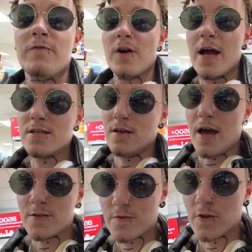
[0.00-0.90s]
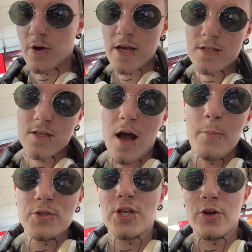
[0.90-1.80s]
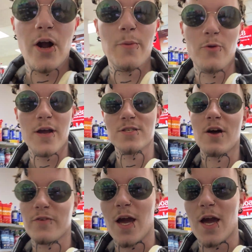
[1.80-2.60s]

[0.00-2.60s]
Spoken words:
as for the rest, I'm just gonna grab the rest off